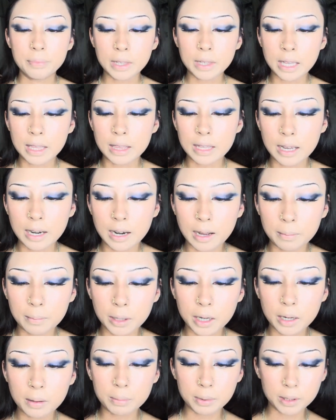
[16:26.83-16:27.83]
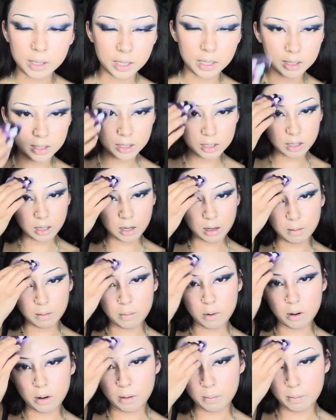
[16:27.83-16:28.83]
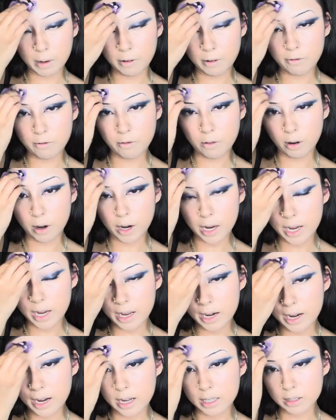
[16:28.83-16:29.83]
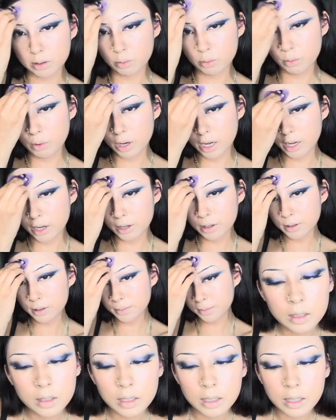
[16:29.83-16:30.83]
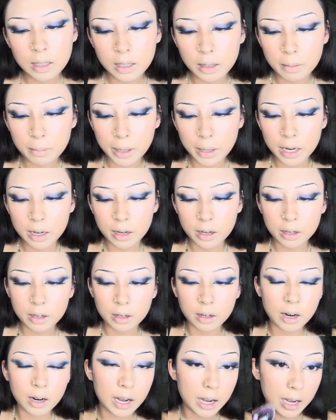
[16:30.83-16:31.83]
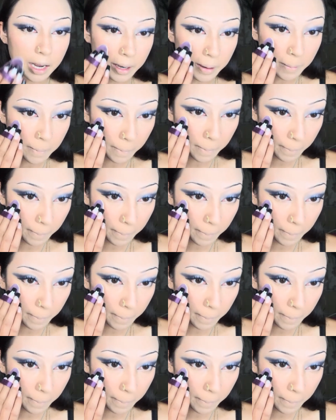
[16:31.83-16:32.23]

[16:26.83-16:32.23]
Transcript: And then I'm gonna put some on my forehead as well, and then my under eye.